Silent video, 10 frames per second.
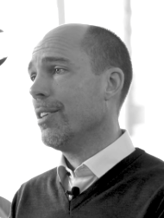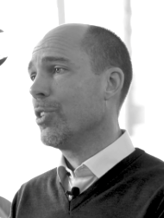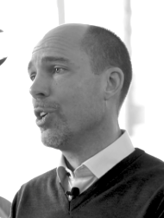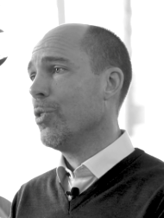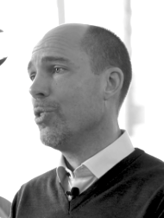
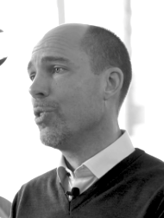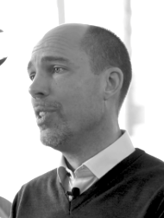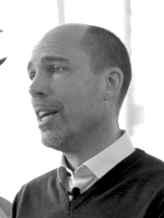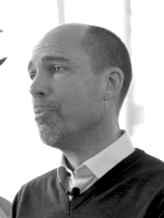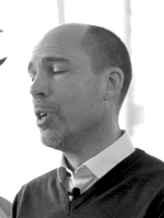so, so
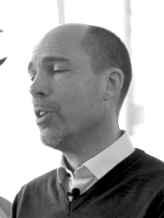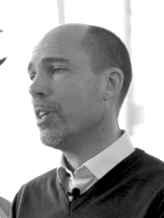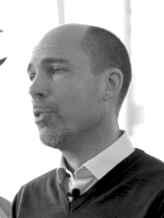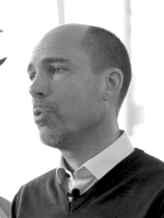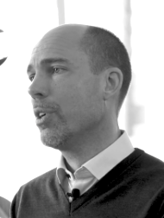that part
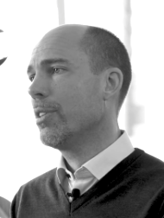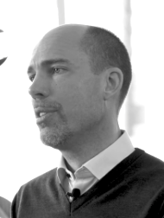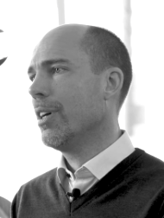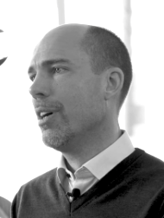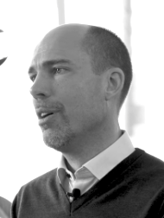is what
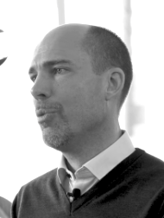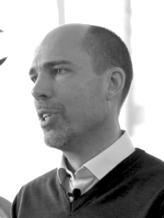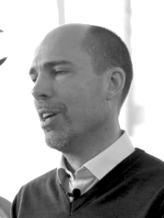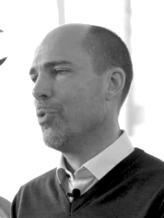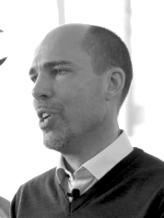
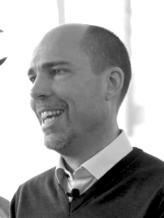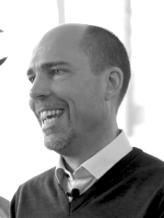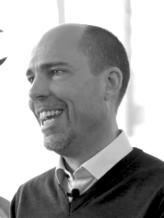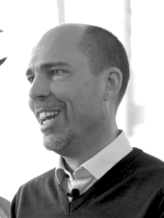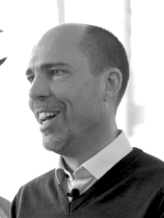what I
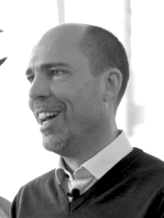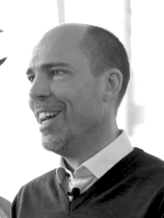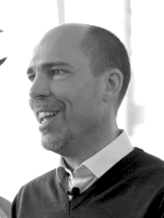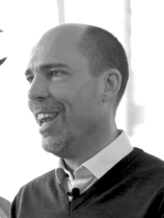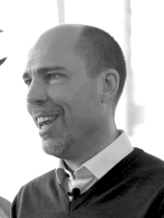really
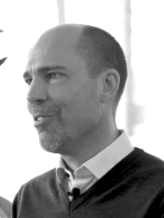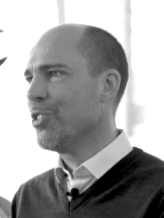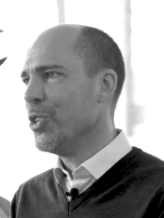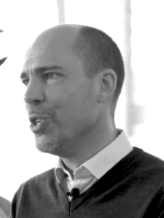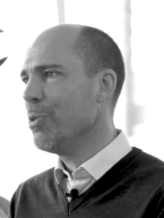love
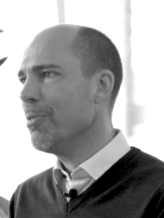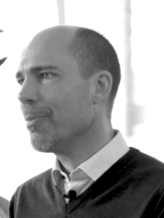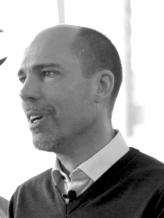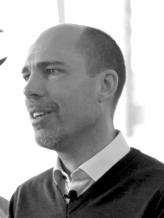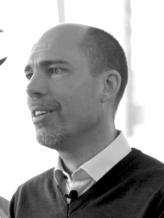to do,
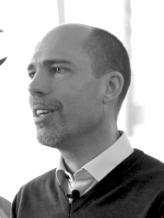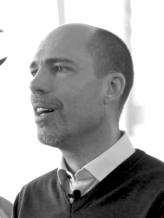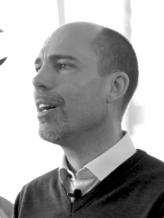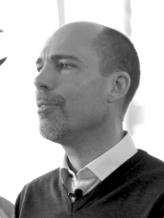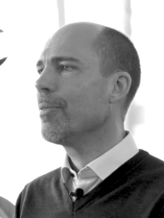and.
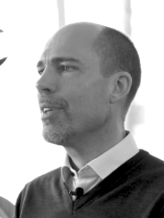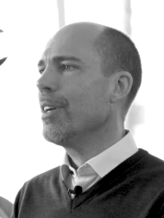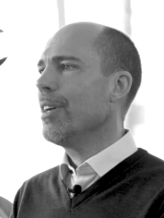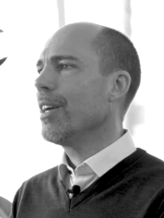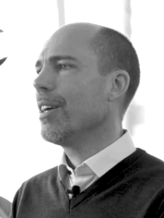Yeah
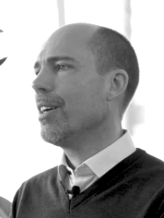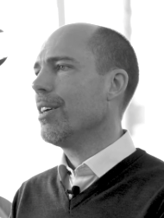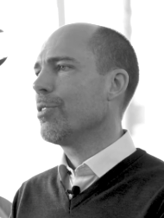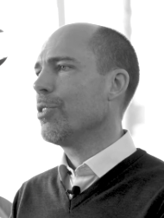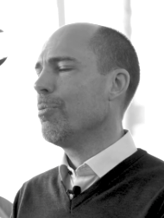
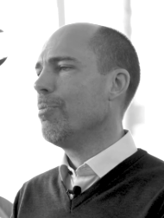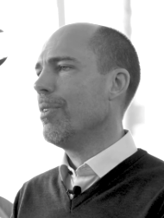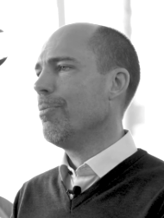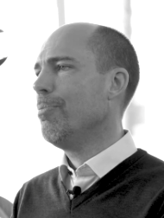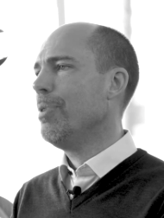uh, sort
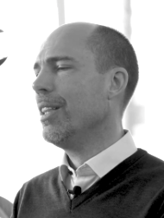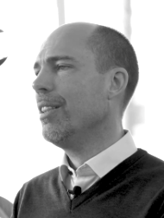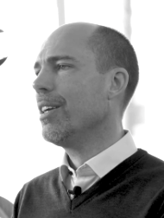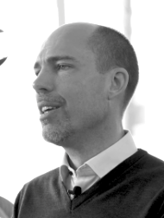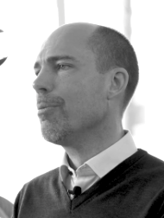of
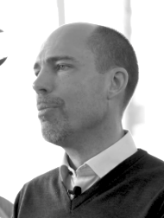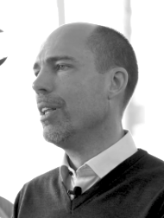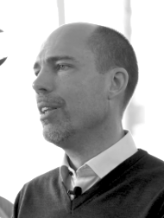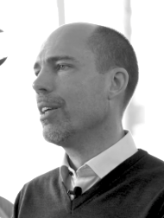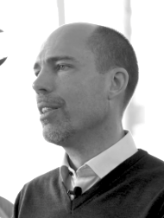building
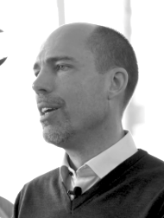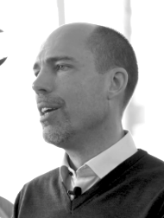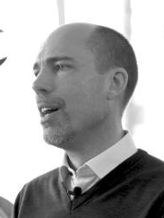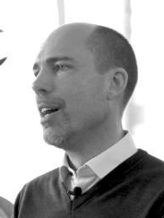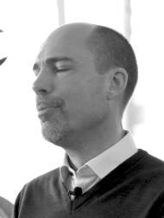building
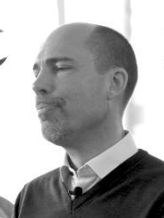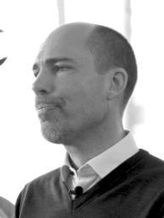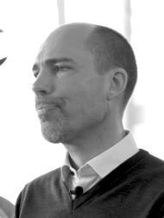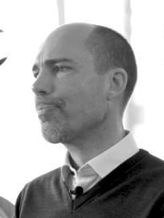the um,